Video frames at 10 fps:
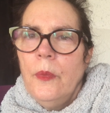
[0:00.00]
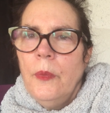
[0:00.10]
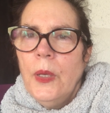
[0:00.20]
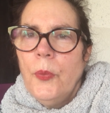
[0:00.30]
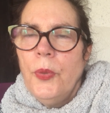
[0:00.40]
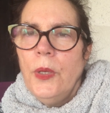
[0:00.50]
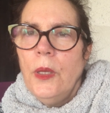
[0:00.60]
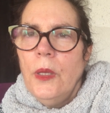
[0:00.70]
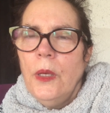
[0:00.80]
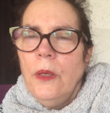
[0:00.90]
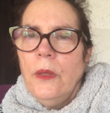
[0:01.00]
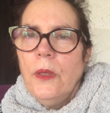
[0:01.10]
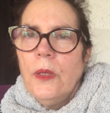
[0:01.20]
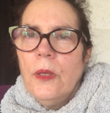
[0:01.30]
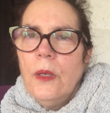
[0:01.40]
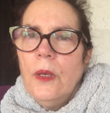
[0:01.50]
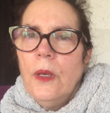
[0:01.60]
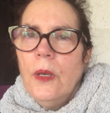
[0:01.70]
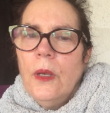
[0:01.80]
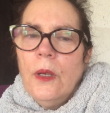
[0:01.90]
make pretty things.
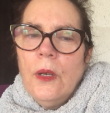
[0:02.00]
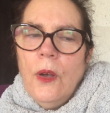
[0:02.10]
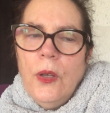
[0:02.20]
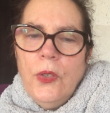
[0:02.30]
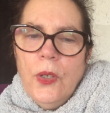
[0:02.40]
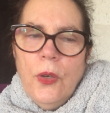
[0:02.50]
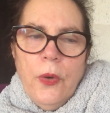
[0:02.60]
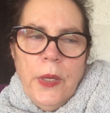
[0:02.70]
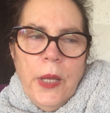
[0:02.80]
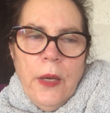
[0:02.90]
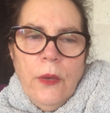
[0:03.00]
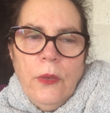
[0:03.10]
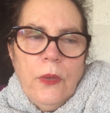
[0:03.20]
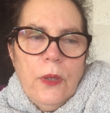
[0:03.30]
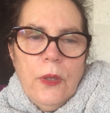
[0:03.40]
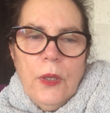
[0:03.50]
Cards are going out.